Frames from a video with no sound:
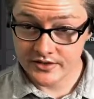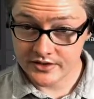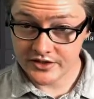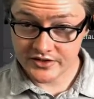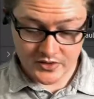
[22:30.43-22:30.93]

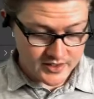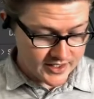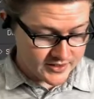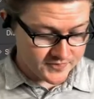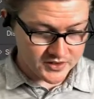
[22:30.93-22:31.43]
so you kind
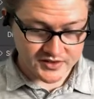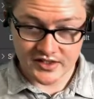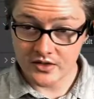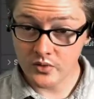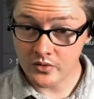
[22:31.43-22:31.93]
of can see
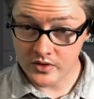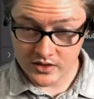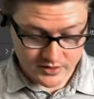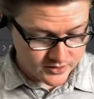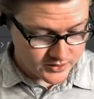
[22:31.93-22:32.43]
what we're
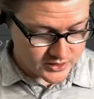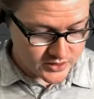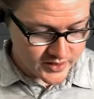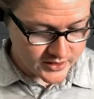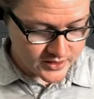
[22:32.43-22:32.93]

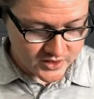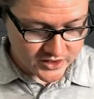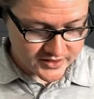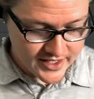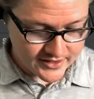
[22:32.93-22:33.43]
doing. Let me just
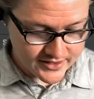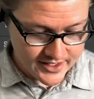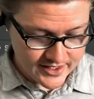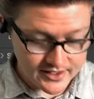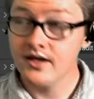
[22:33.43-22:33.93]
add a